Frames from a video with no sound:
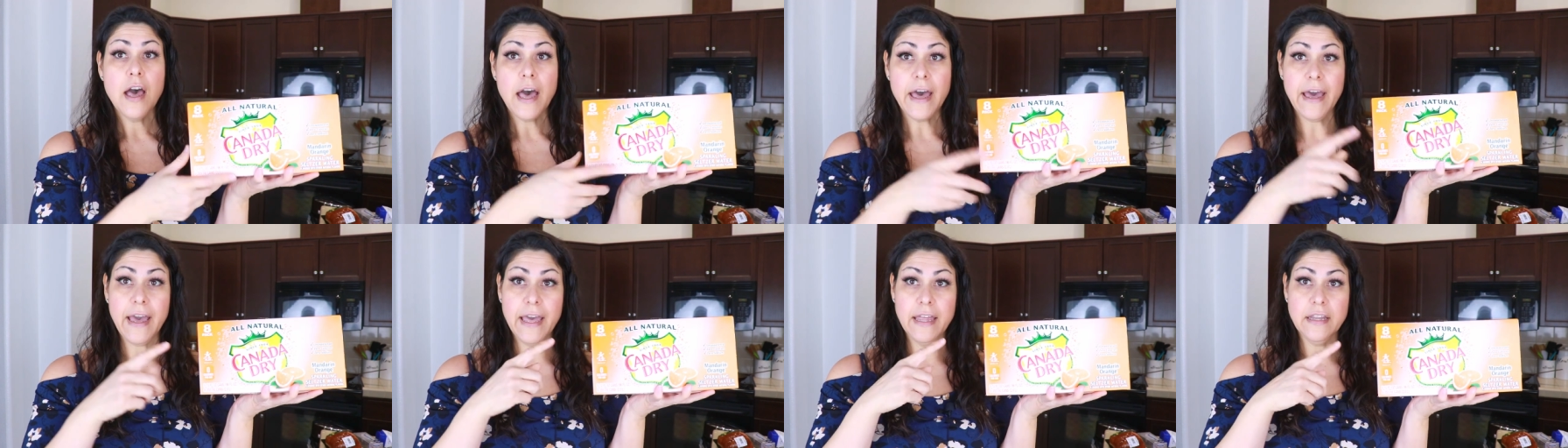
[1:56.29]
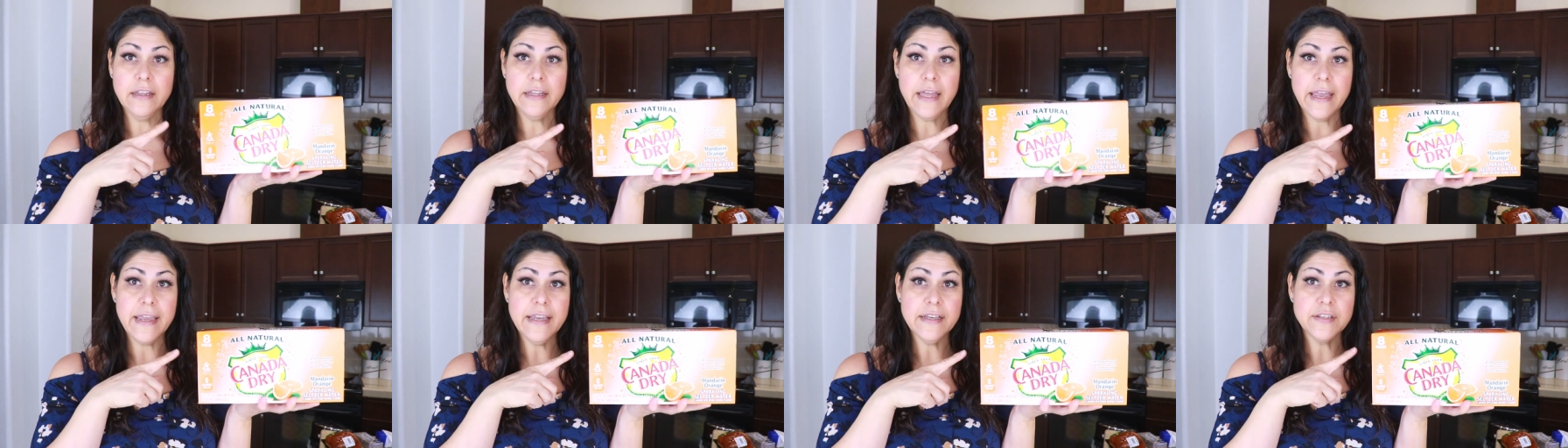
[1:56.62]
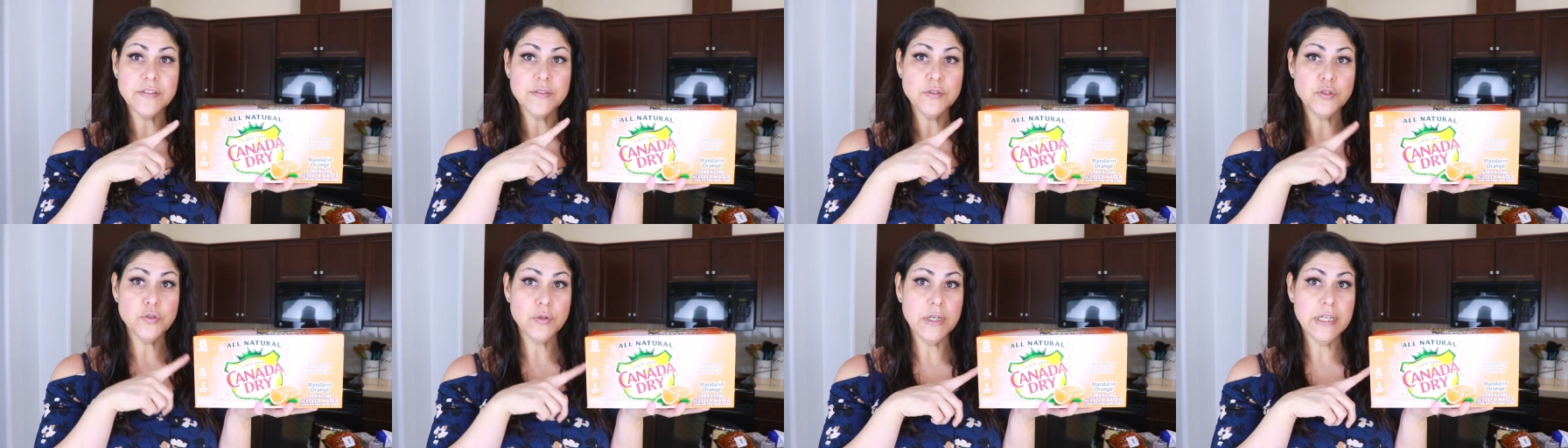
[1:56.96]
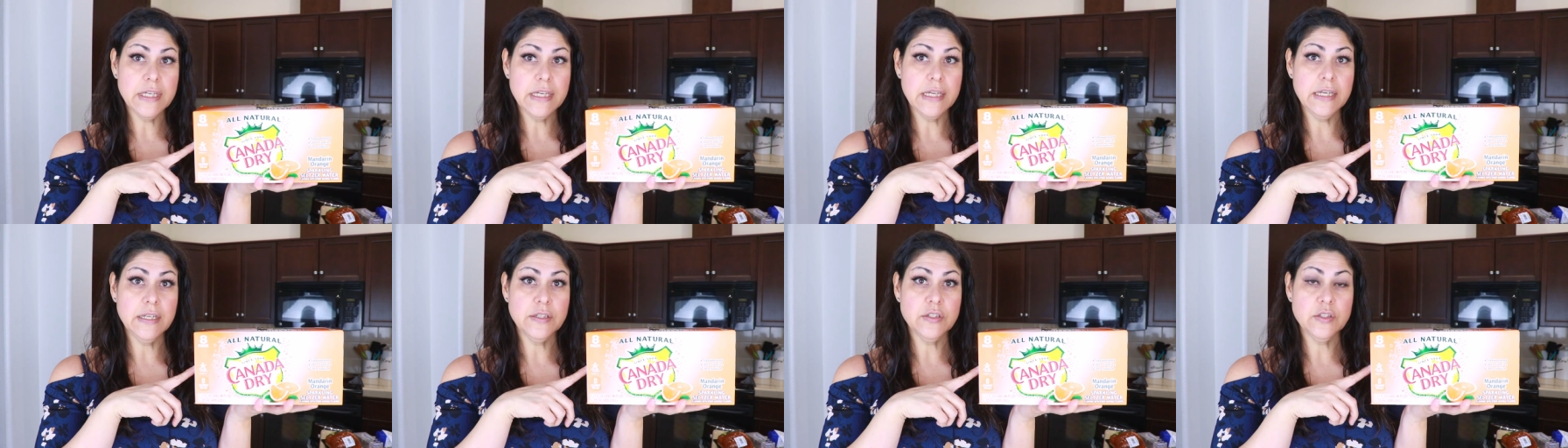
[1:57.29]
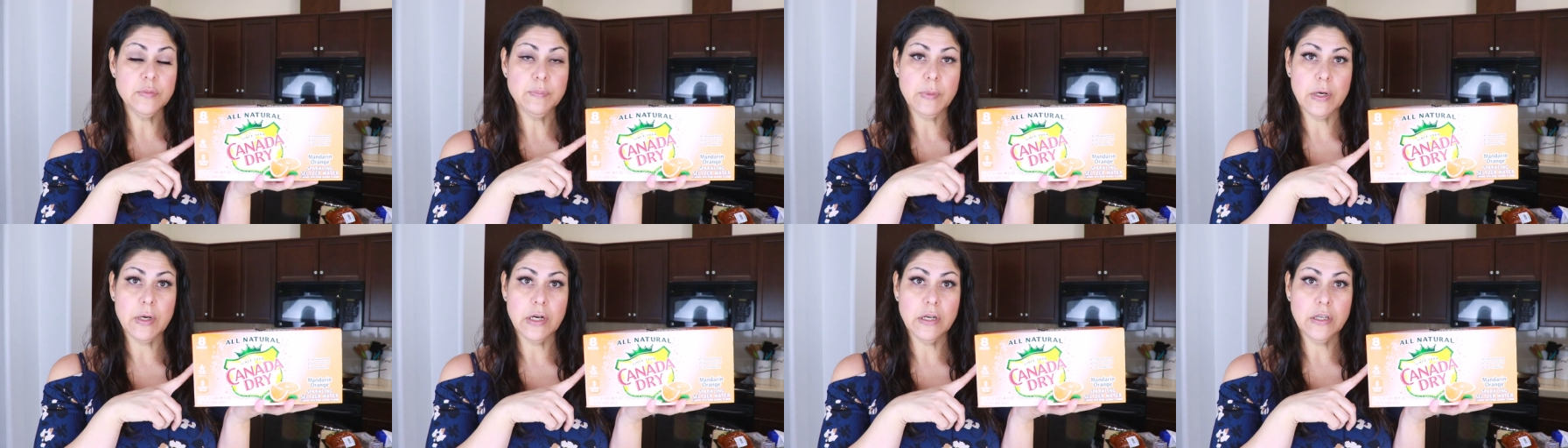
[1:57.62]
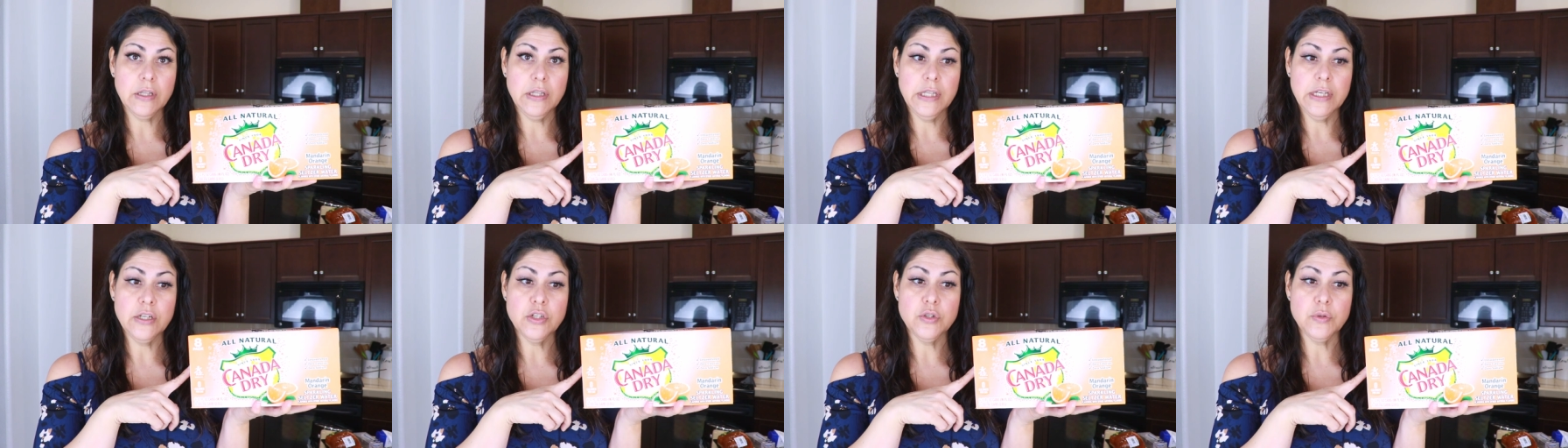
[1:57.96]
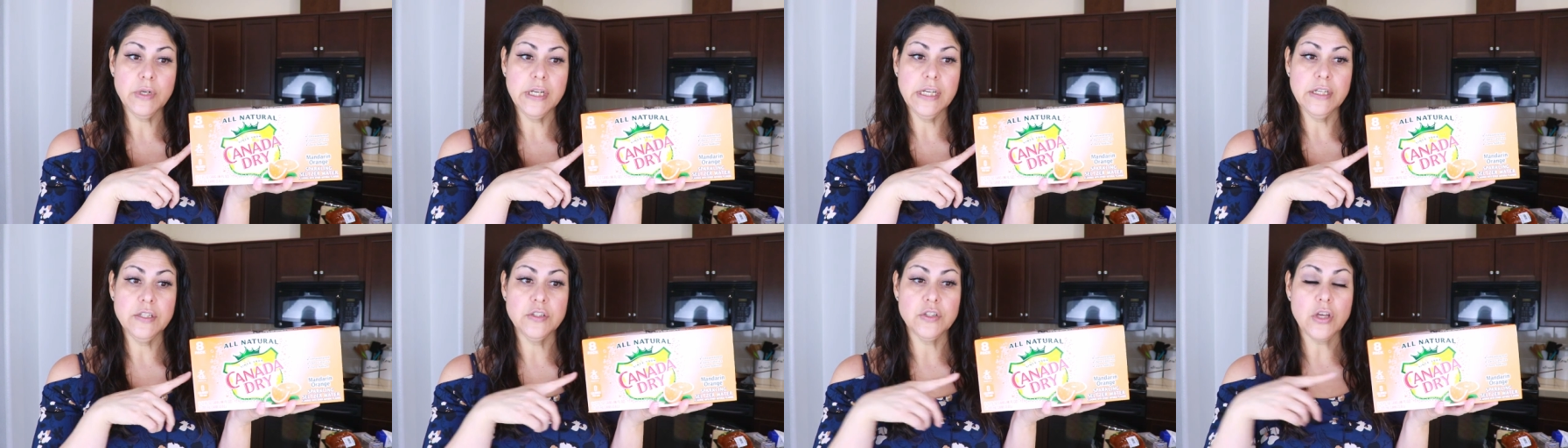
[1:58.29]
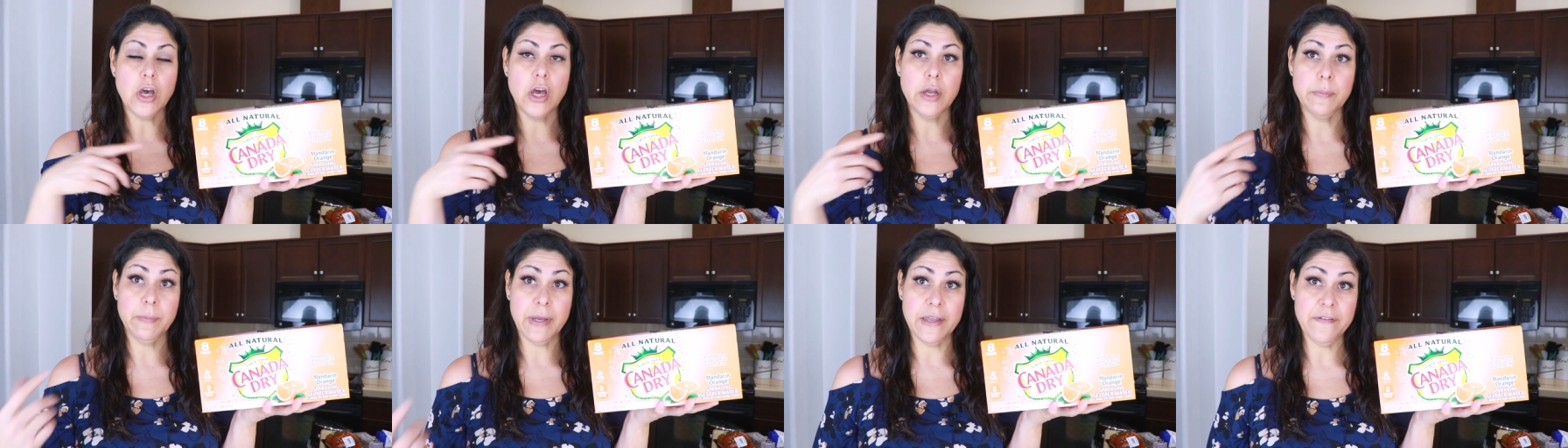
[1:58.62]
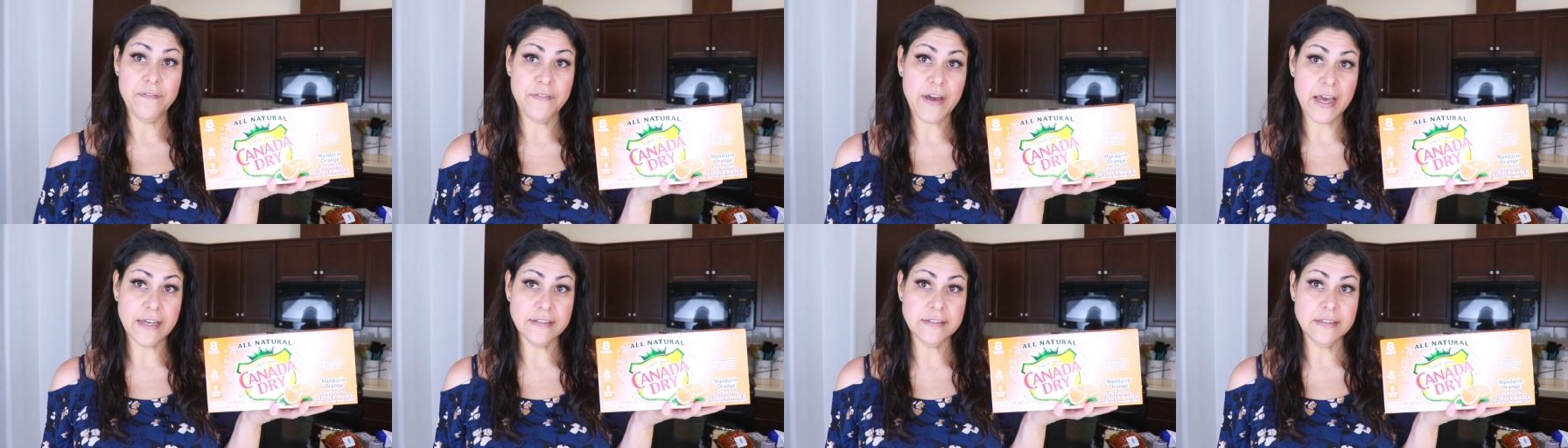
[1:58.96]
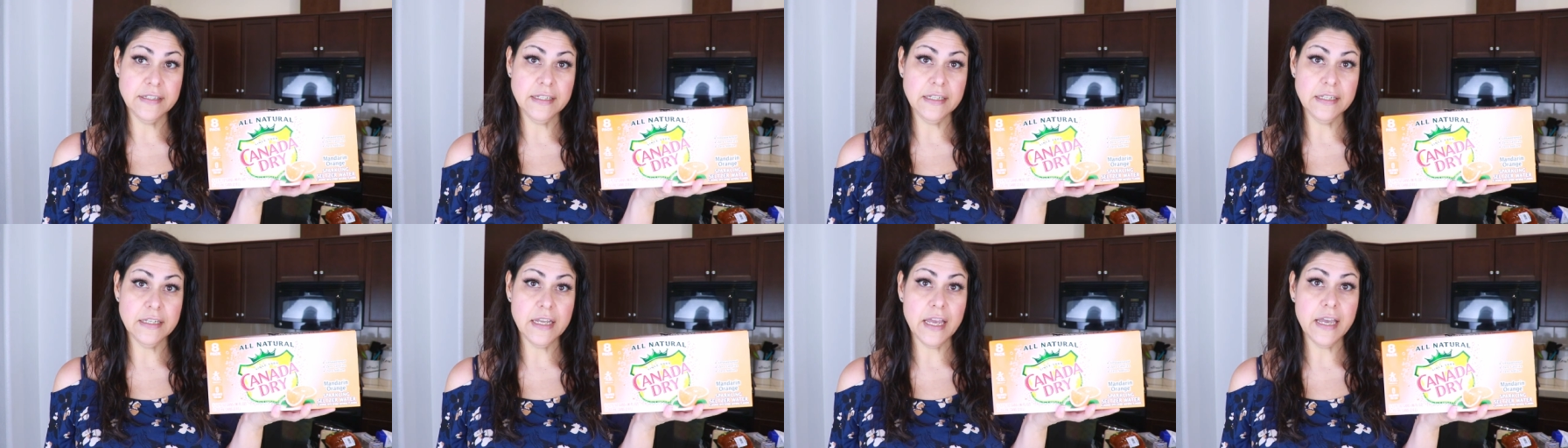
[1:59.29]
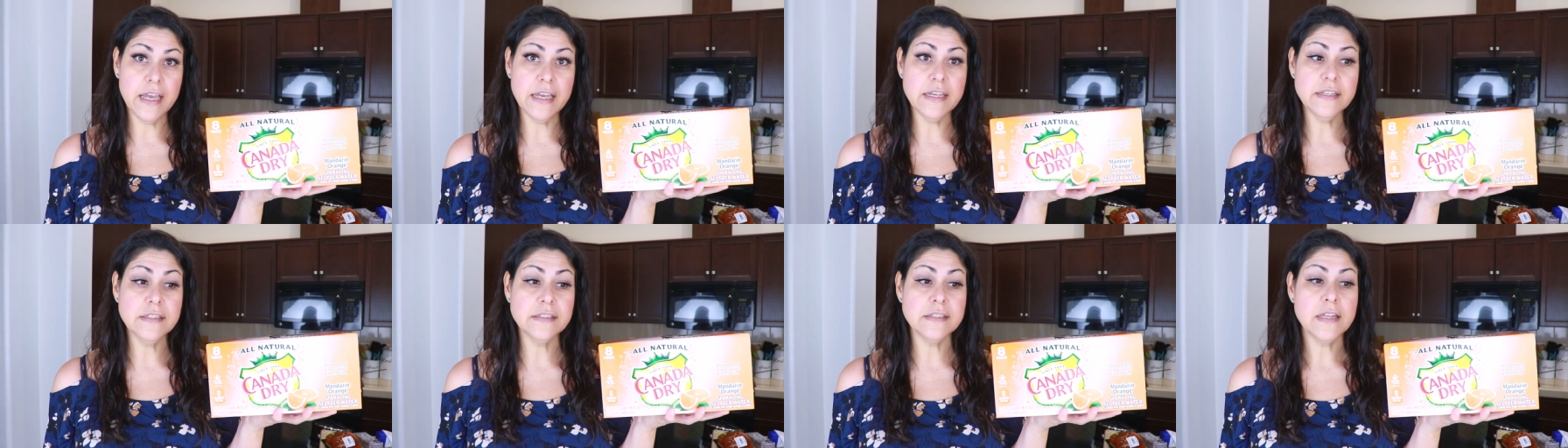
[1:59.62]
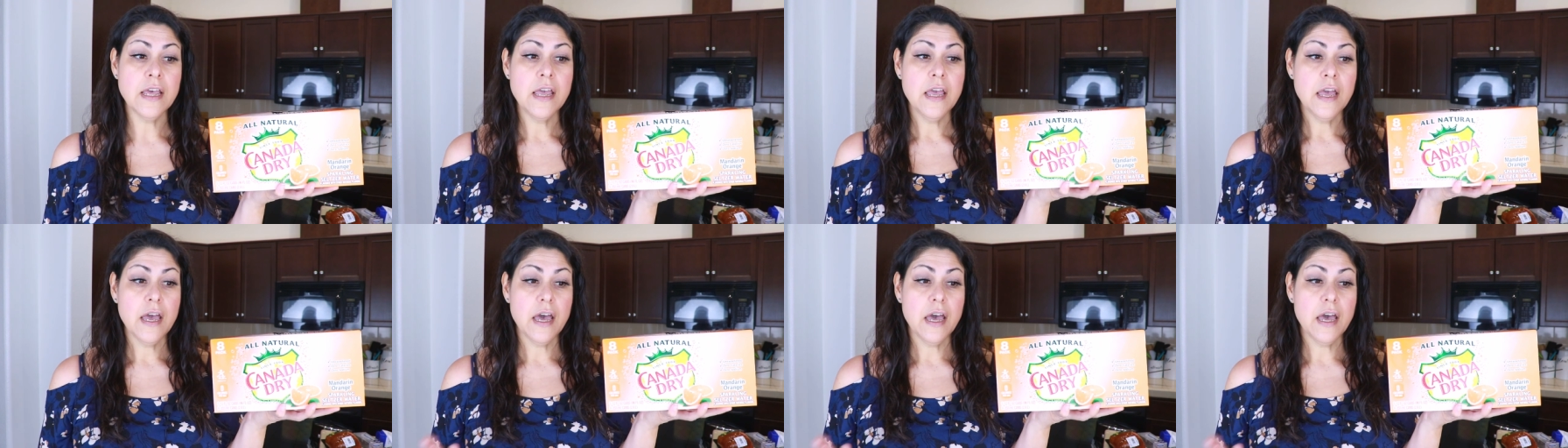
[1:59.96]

I like drinking sparkling drinks on my fasting days